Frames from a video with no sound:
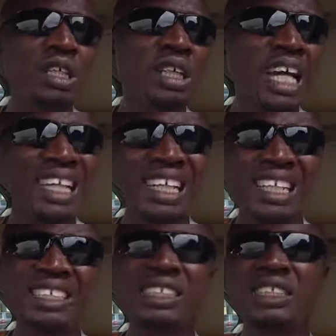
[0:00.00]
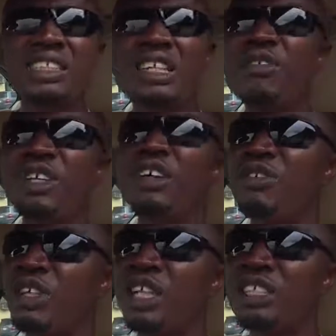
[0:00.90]
At least even if
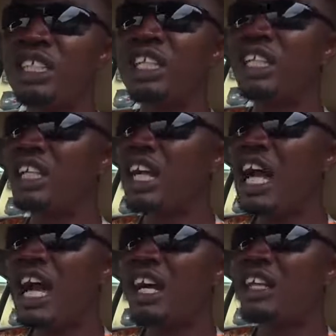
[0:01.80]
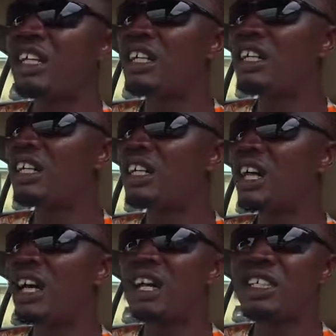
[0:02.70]
it doesn't clear
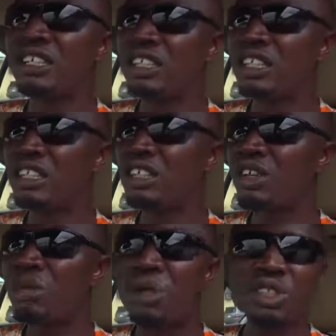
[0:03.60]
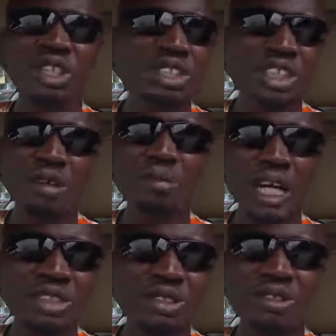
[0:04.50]
the combustion
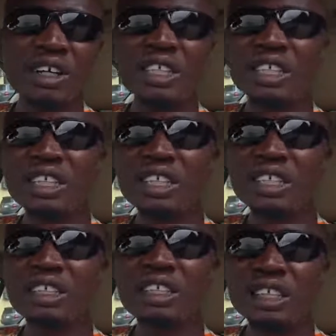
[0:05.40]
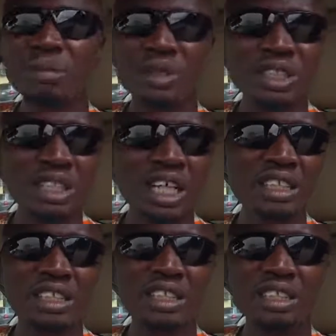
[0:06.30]
chambers already deposited
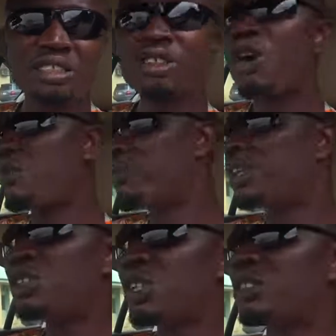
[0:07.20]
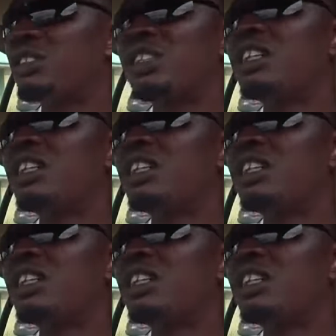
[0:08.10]
in the combustions,